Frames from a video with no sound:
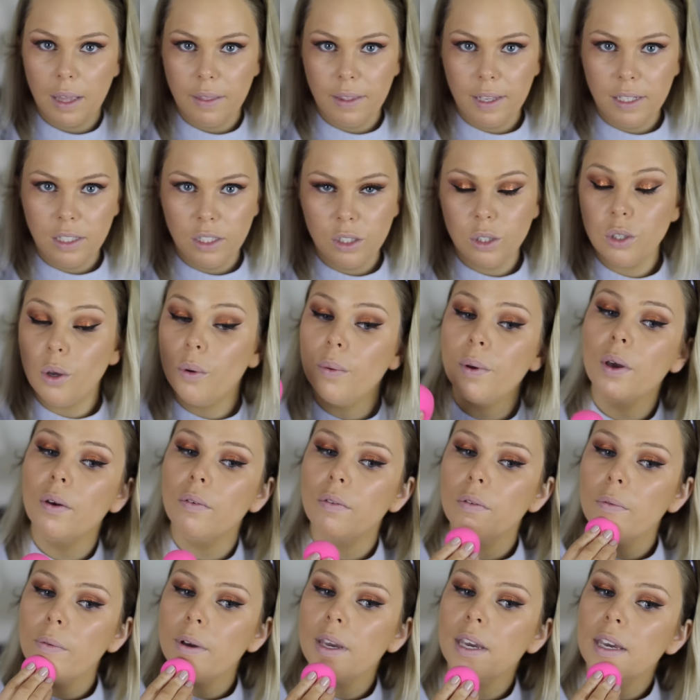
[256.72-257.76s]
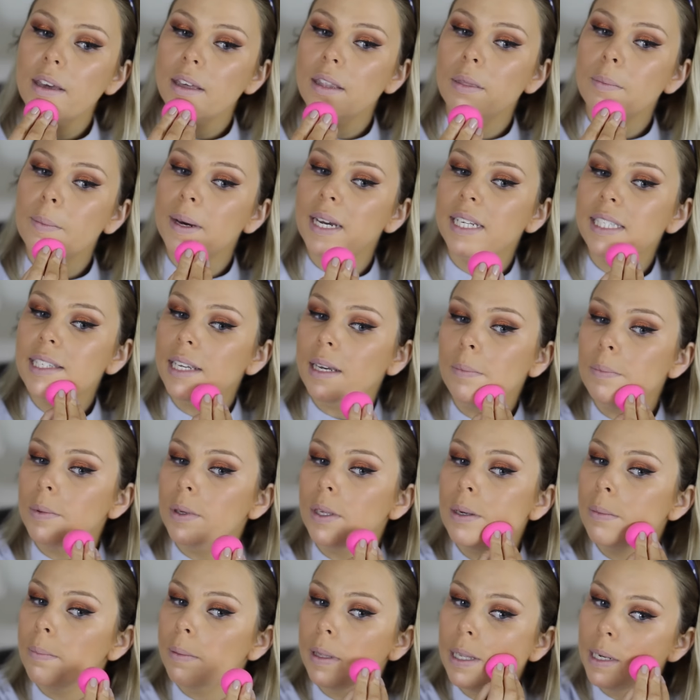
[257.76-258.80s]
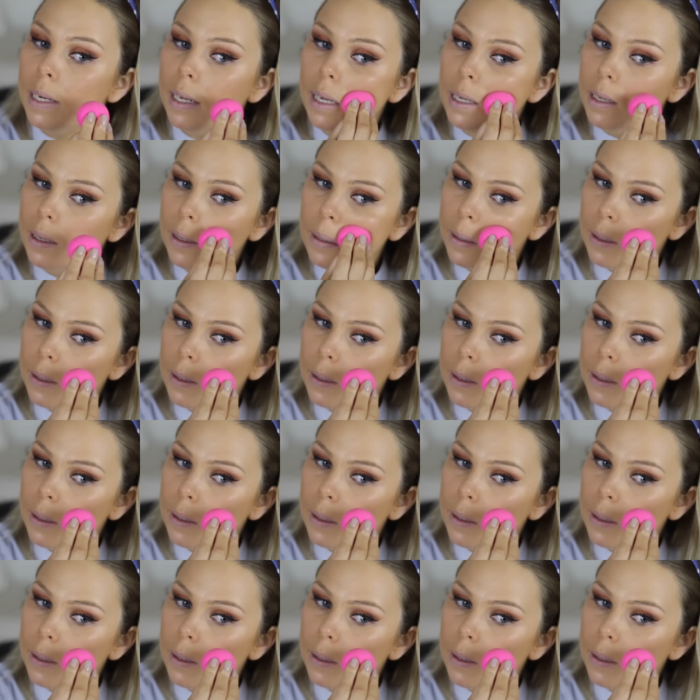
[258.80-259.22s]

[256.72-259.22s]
And then just going over with my damp beauty blender.